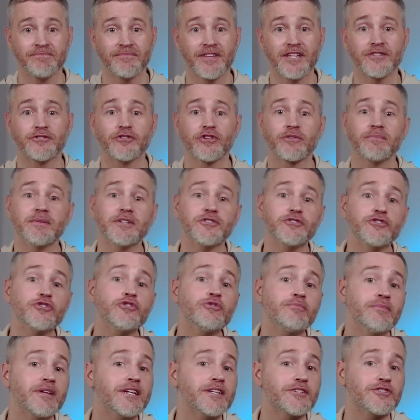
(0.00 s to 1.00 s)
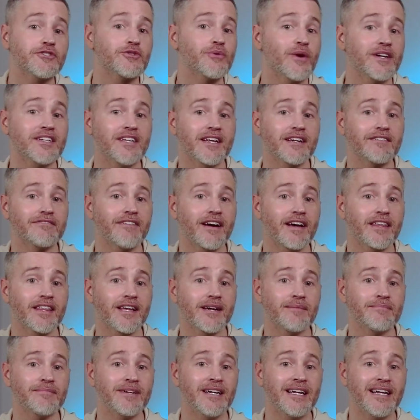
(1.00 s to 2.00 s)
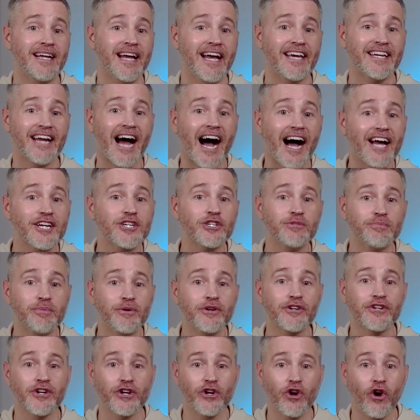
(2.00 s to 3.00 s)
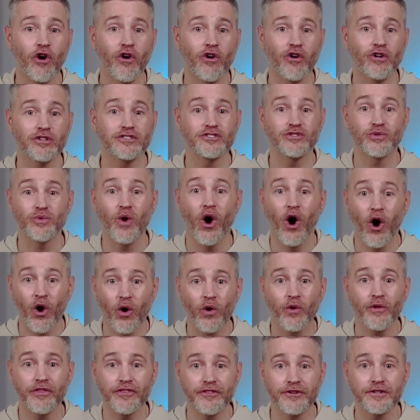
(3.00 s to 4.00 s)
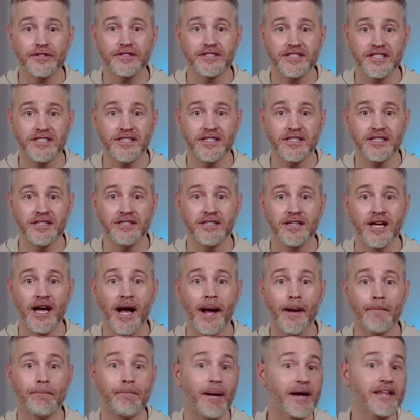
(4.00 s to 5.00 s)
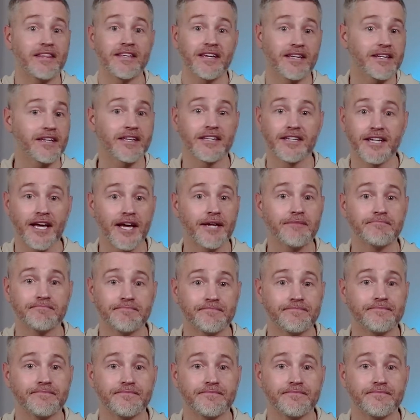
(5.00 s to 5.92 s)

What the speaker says: It took me 2 minutes to identify them, and I could put in a call to all 13 by the end of the day.